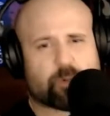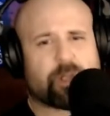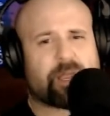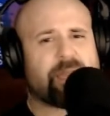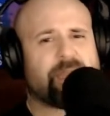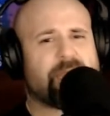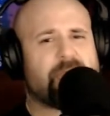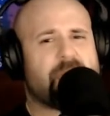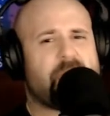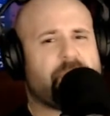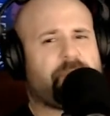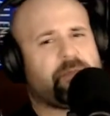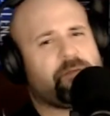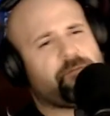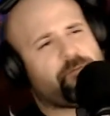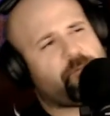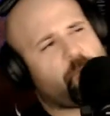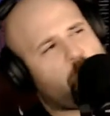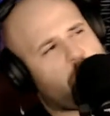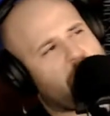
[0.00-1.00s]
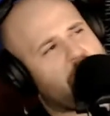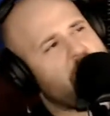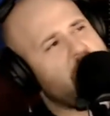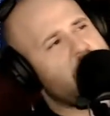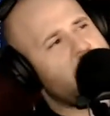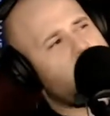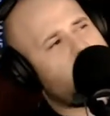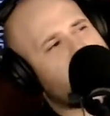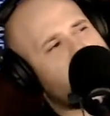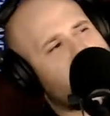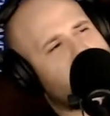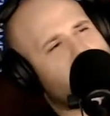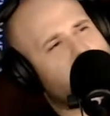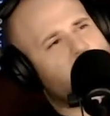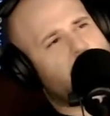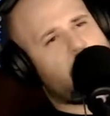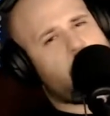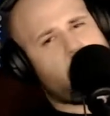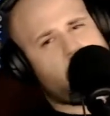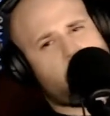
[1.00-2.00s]
We're getting nothing for it. We're
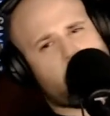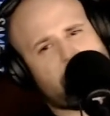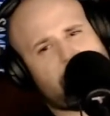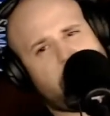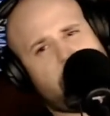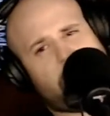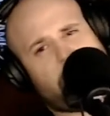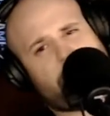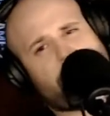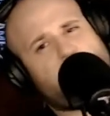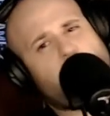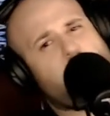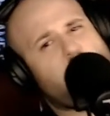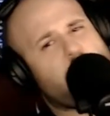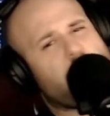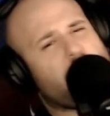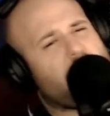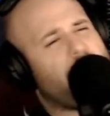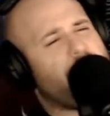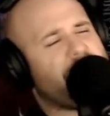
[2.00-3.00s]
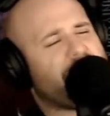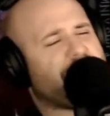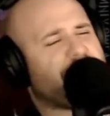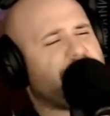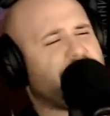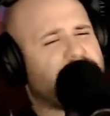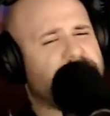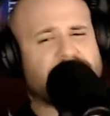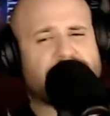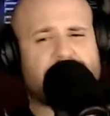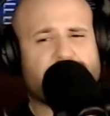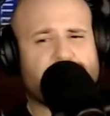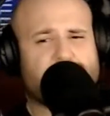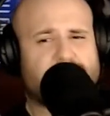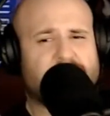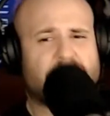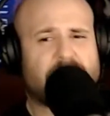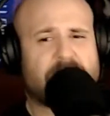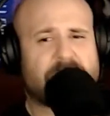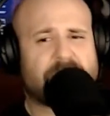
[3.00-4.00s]
lowering all of our emissions and
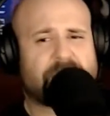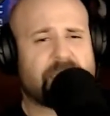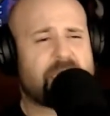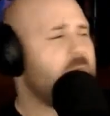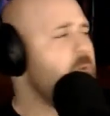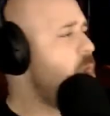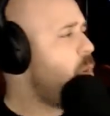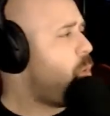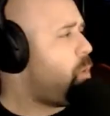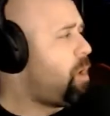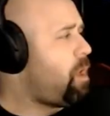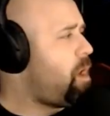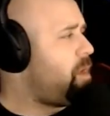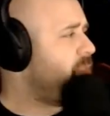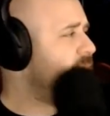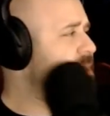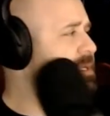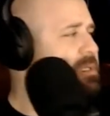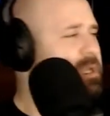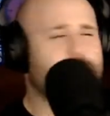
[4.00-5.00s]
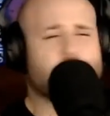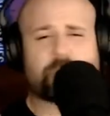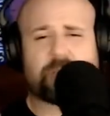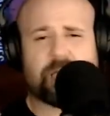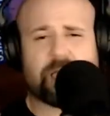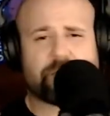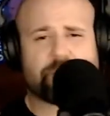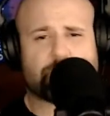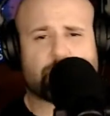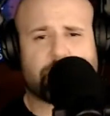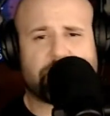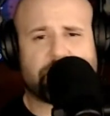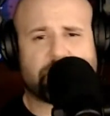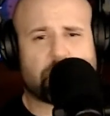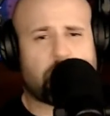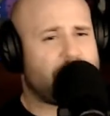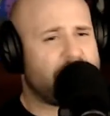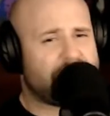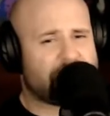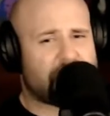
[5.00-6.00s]
everything like that. Well, all these other countries
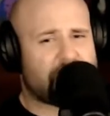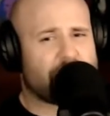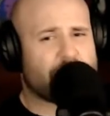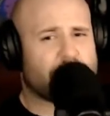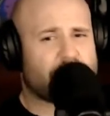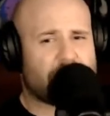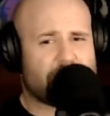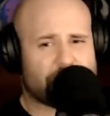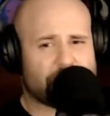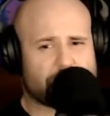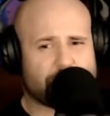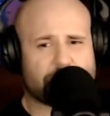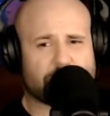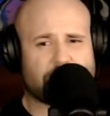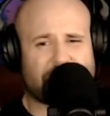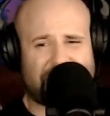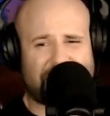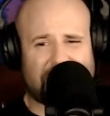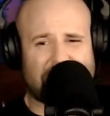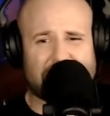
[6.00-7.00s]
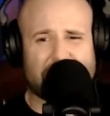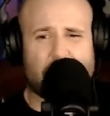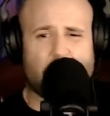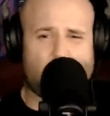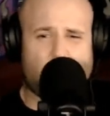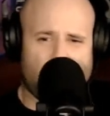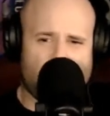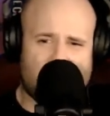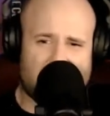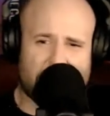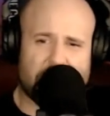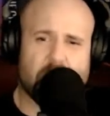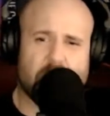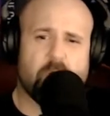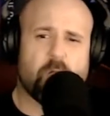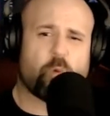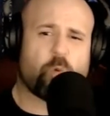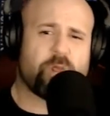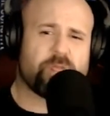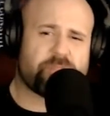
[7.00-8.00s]
are getting away
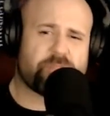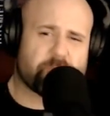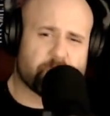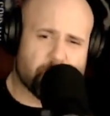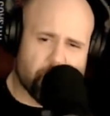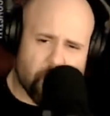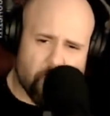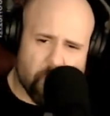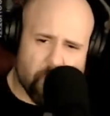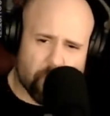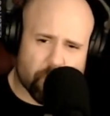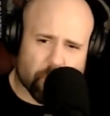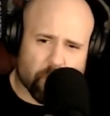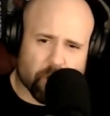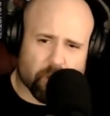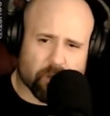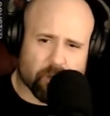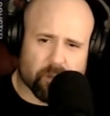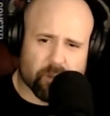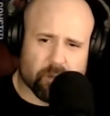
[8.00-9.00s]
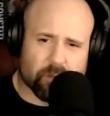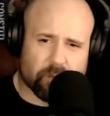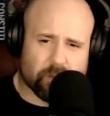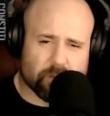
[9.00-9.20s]
with murder.